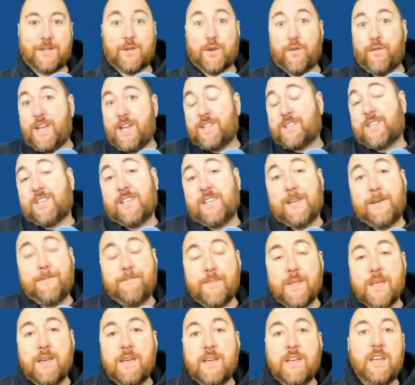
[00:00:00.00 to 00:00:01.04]
So eventually,
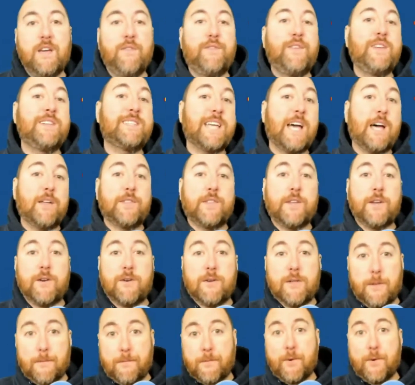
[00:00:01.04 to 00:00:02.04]
if he's out there in the